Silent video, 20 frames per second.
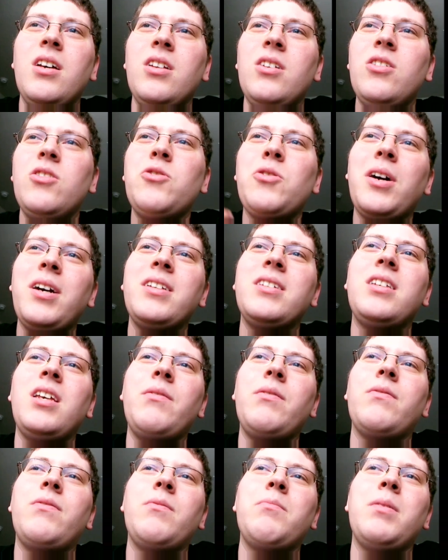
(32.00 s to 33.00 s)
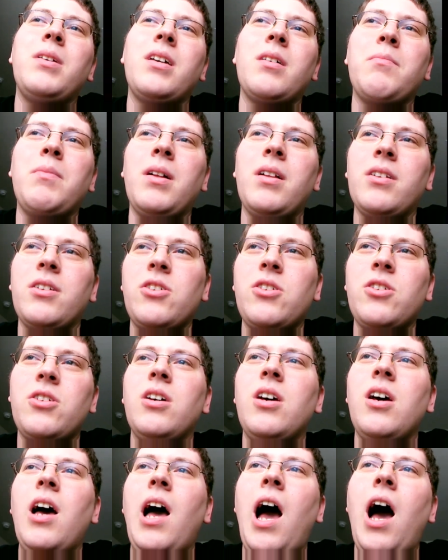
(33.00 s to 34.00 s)
to try and save it from being abolished.
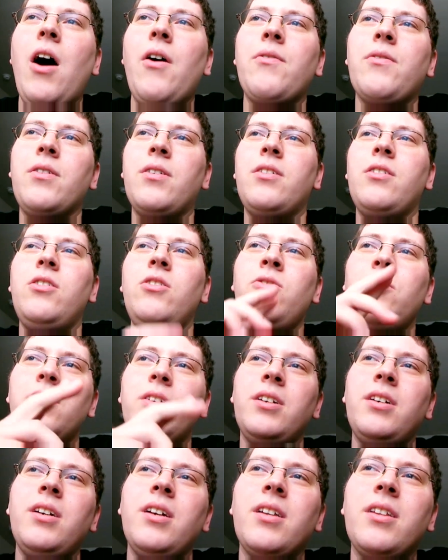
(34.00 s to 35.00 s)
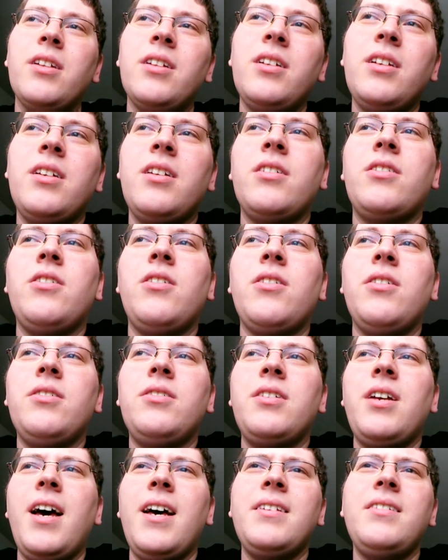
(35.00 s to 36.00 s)
However, Yui, the lead
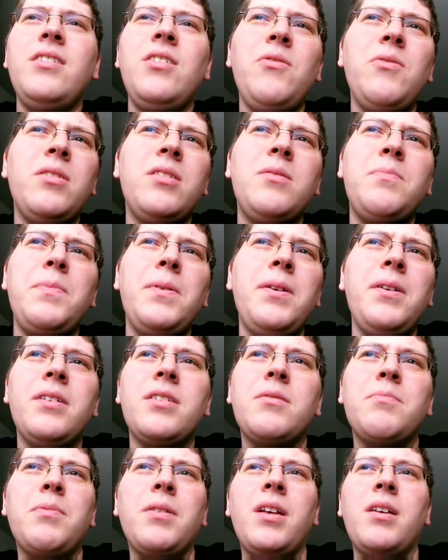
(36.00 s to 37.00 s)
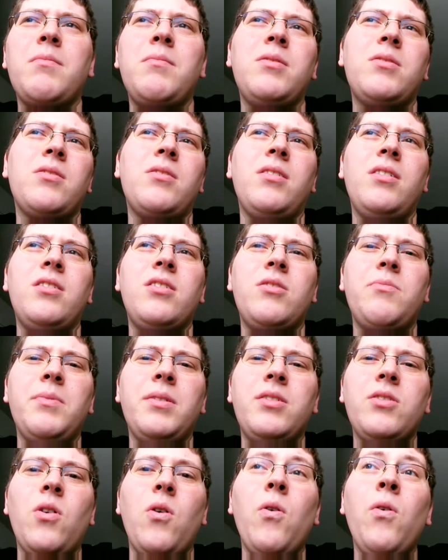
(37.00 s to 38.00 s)
guitarist, has no experience playing musical
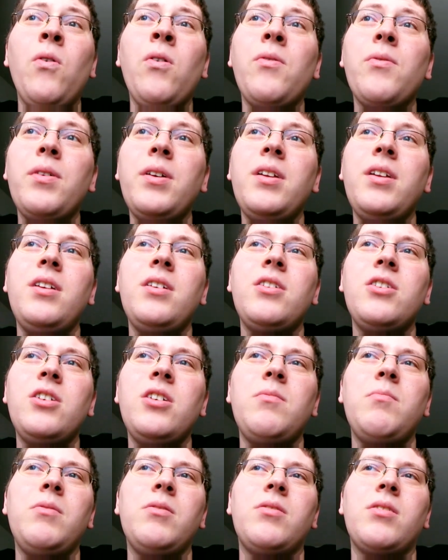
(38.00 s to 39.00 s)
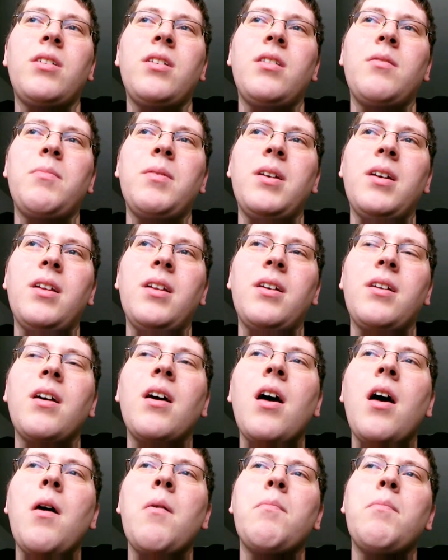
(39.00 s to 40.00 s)
instruments or reading sheet music in the beginning,
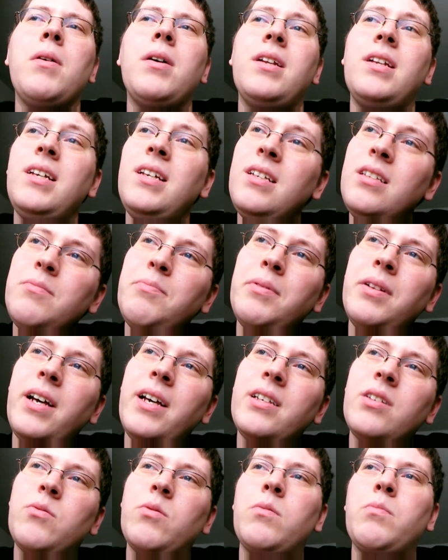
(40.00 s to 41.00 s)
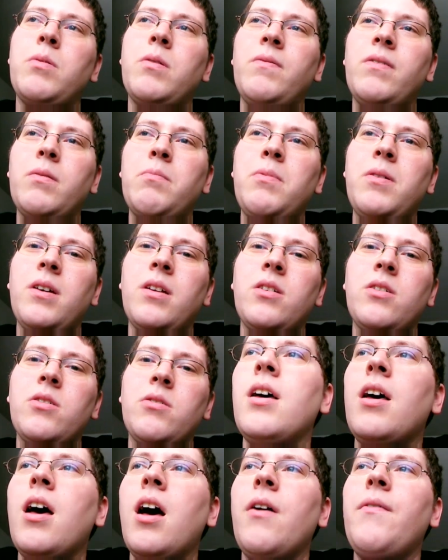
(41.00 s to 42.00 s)
but is blessed with perfect
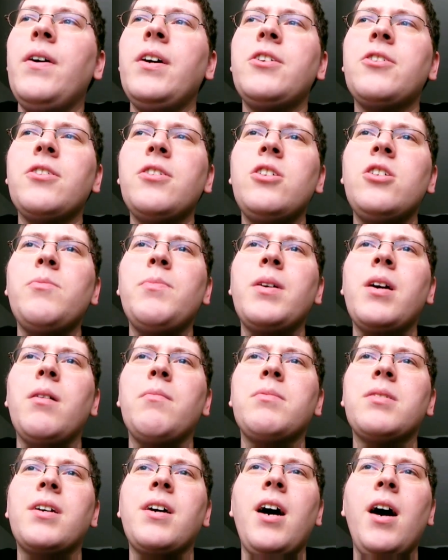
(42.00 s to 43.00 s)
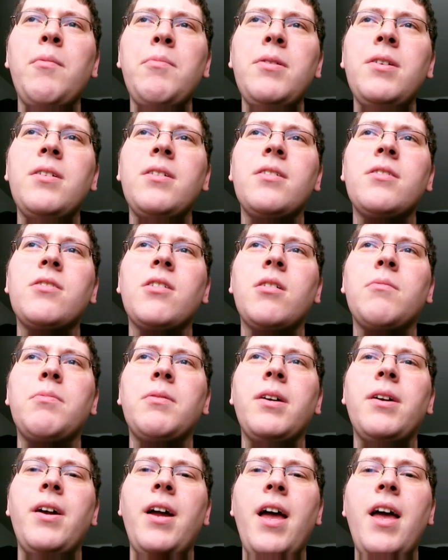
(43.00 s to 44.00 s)
pitch. Eventually, she becomes a competent guitar
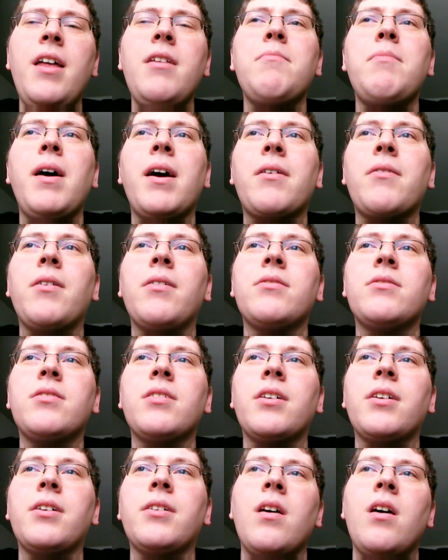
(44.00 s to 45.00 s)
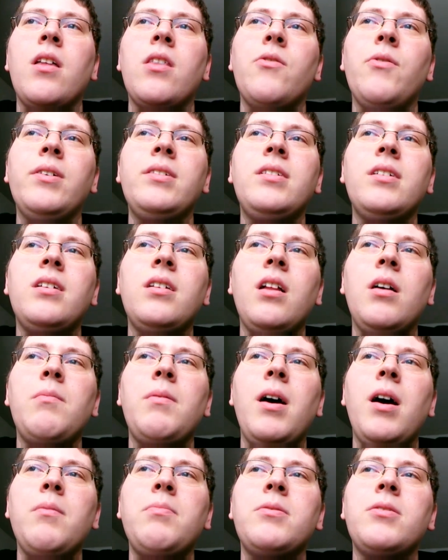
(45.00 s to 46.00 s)
player and background singer. The rest of the club
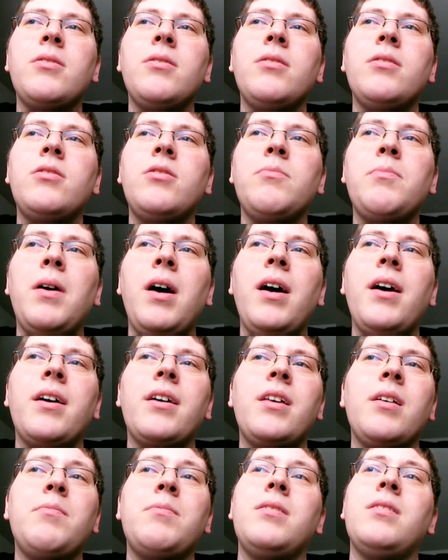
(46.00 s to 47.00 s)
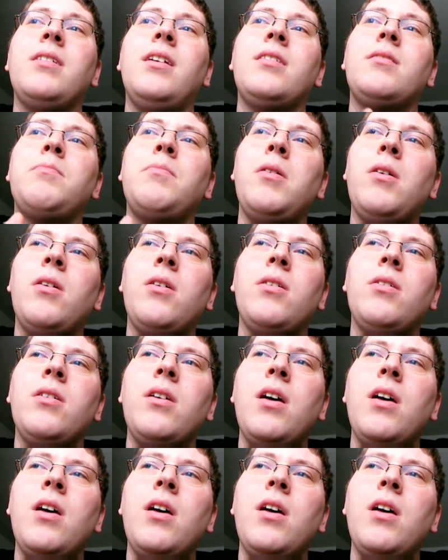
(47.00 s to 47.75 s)
helps her to buy a Gibson Les Paul,